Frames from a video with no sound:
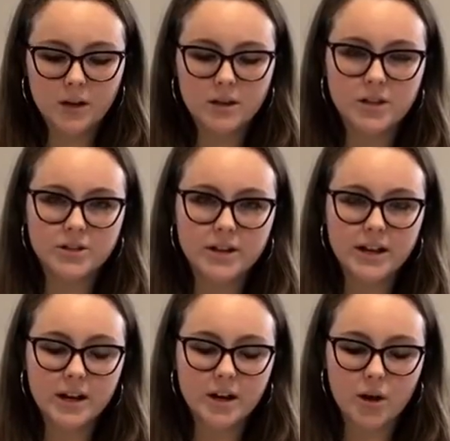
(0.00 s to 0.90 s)
The
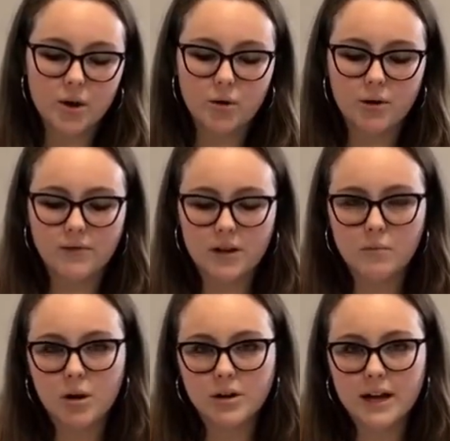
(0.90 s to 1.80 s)
genetic code of the
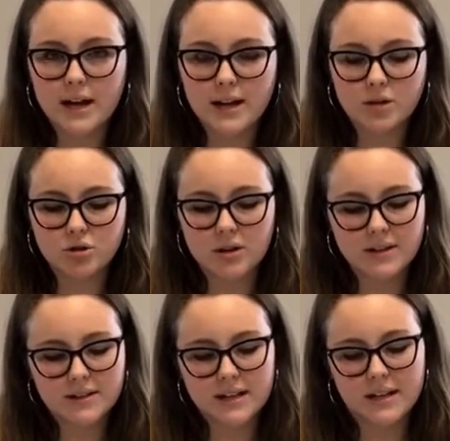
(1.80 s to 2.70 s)
mRNA is
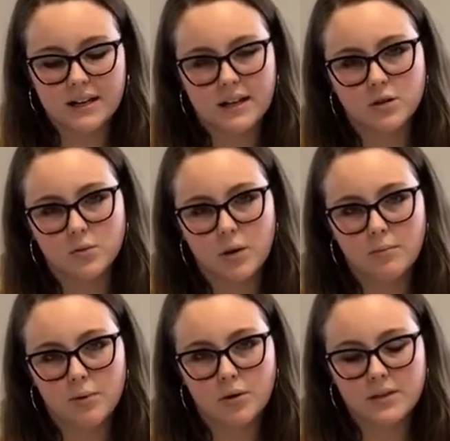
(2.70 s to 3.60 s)
translated into
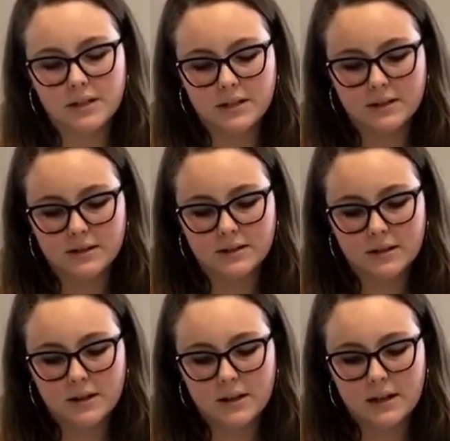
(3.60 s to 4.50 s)
what proteins
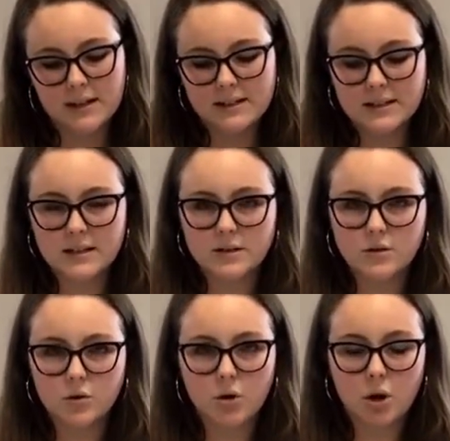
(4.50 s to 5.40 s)
is needed
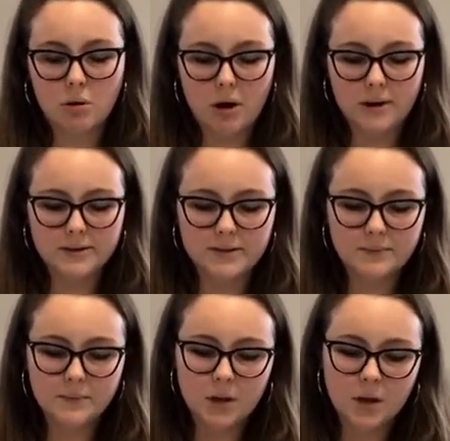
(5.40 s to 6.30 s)
through codons.
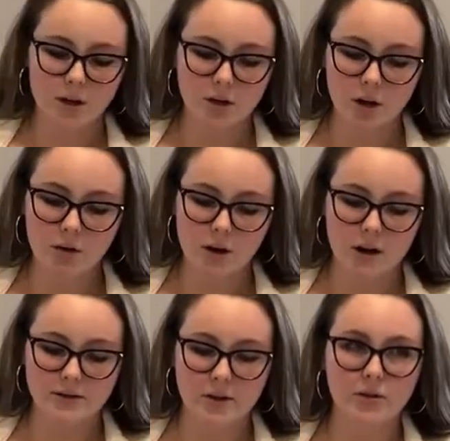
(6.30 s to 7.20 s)

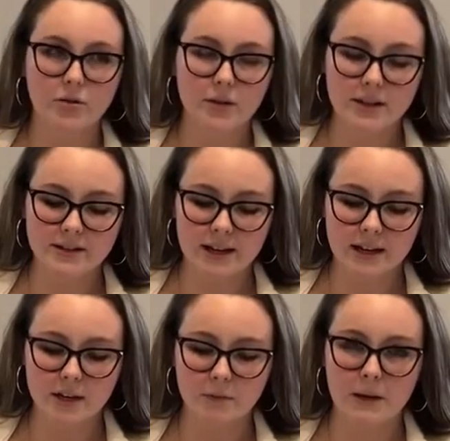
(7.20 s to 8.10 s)
Codons are 3
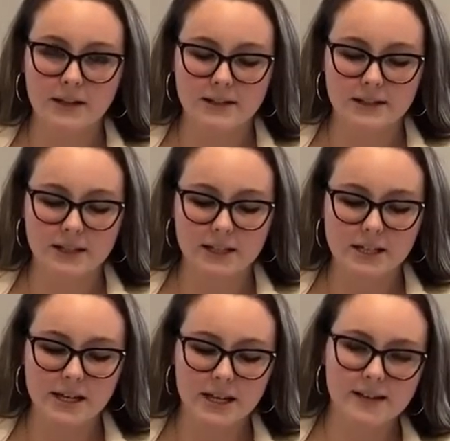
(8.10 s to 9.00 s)
consecutive bases in a
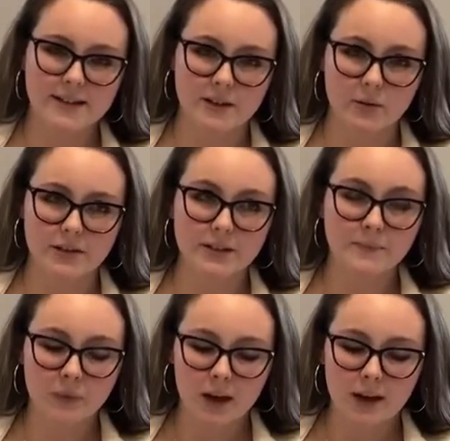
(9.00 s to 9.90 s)
DNA sequence
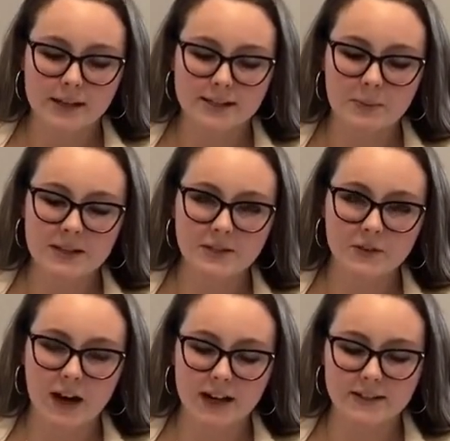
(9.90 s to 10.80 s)
that
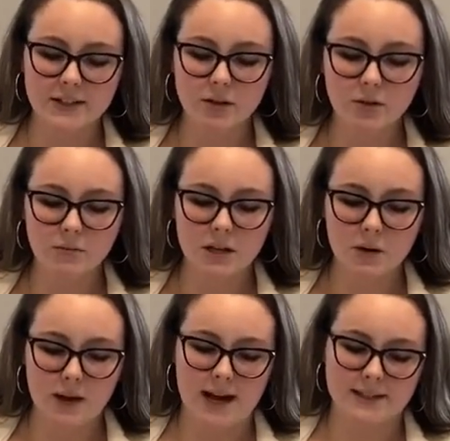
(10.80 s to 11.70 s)
specify a single
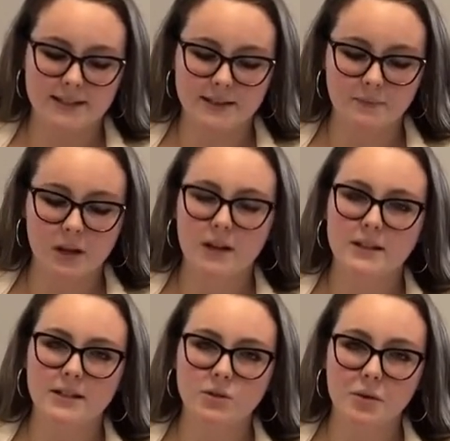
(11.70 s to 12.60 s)
amino acid
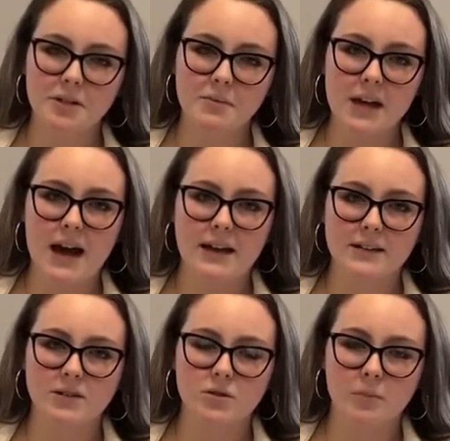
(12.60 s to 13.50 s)
that is going to be
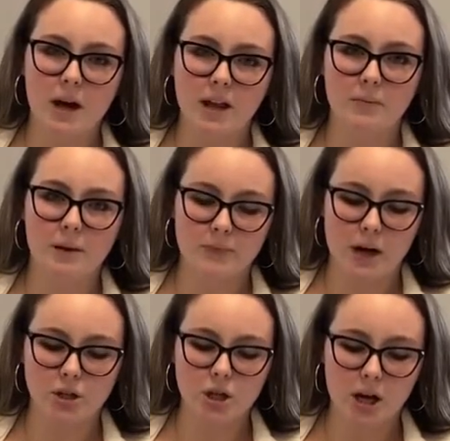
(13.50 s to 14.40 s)
added to the
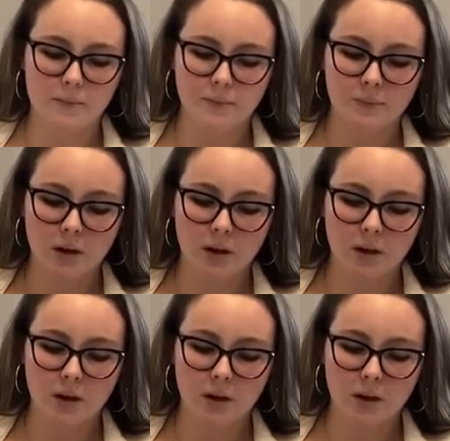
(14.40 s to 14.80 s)
polypeptide chain.